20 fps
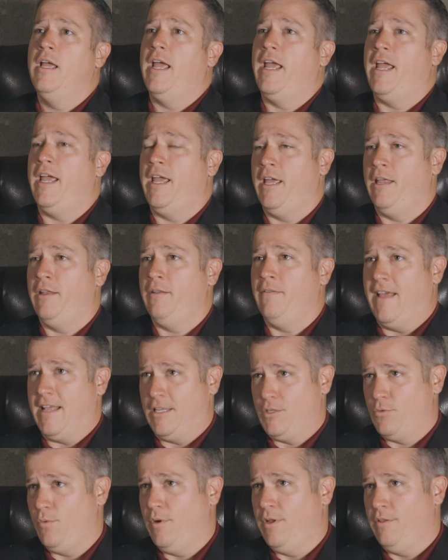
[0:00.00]
And
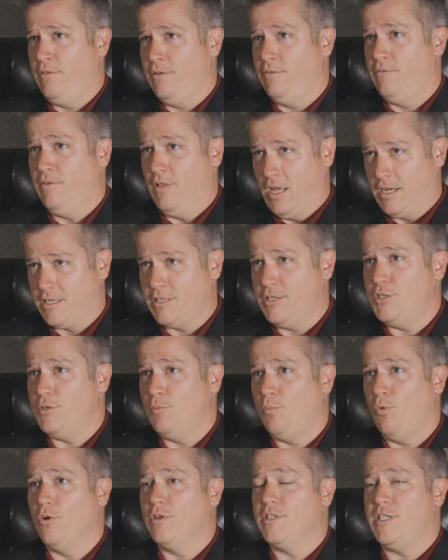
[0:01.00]
that's when the Veloxy
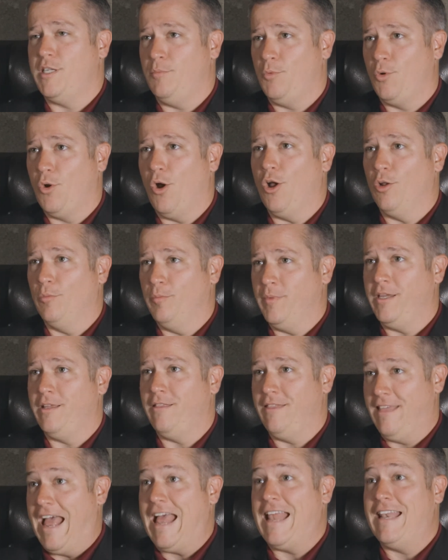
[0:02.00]
support team called me
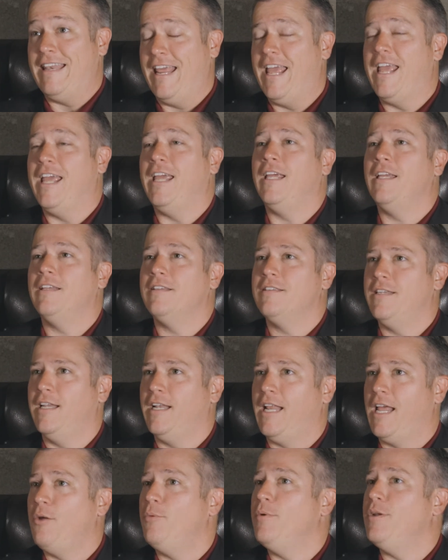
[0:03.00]
that day and said,
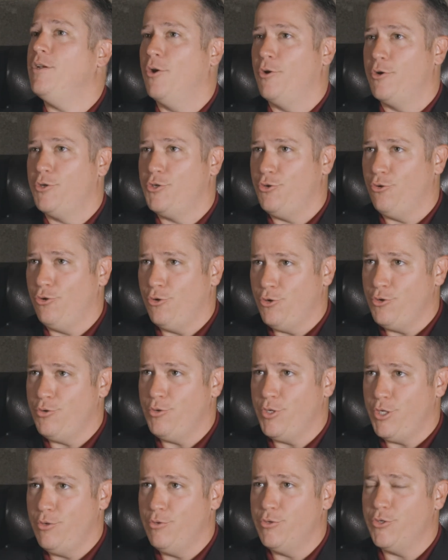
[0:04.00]
hey, we noticed you're a new
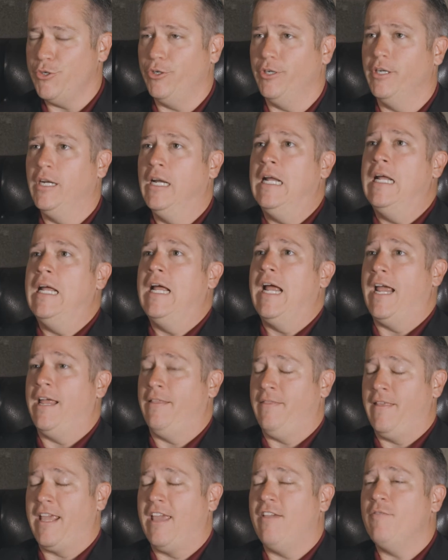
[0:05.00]
user.
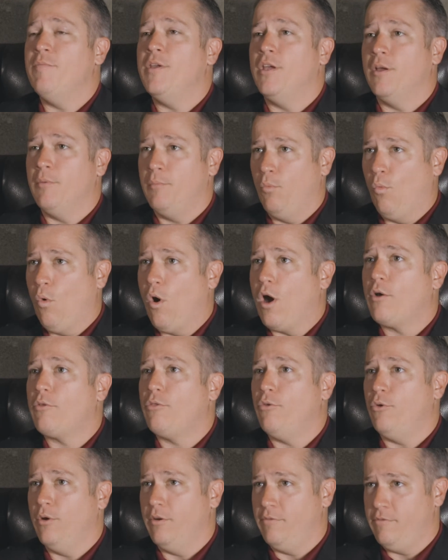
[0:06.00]
And they gave me a
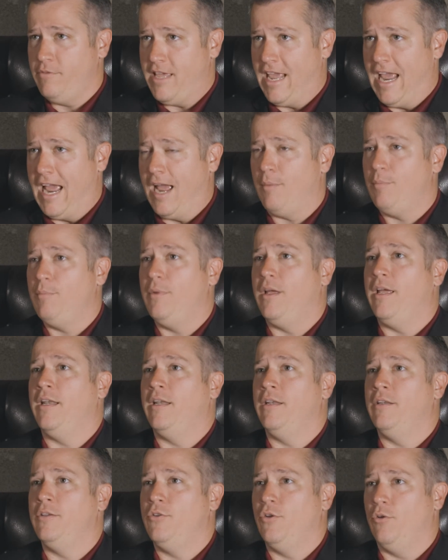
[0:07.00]
walkthrough of the app
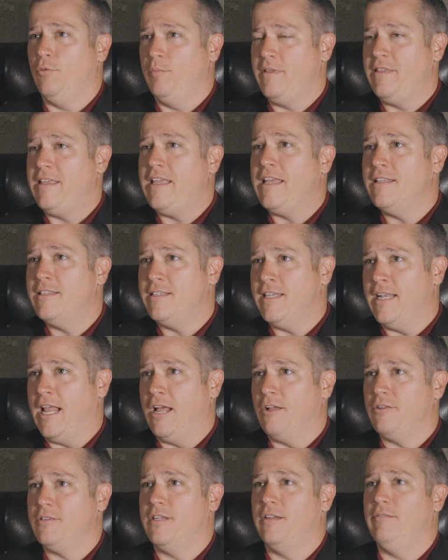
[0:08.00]
and told me the ins and
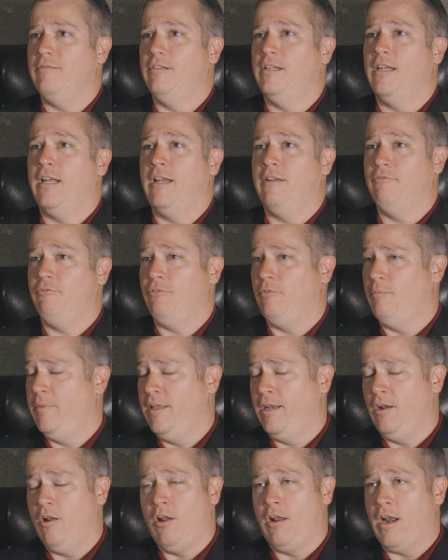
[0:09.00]
outs of it. And from
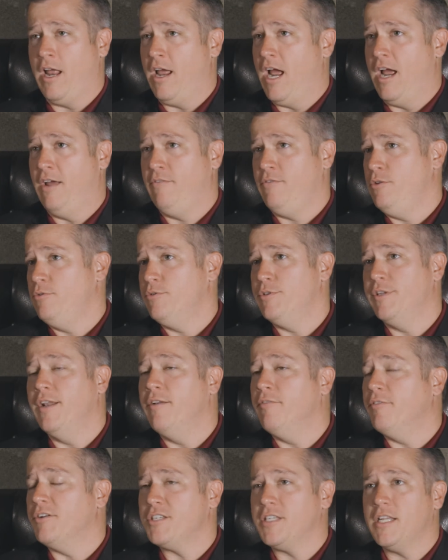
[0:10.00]
then on, I've used it
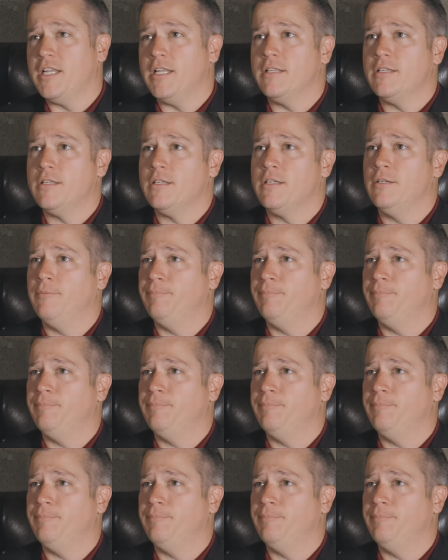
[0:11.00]
ever since.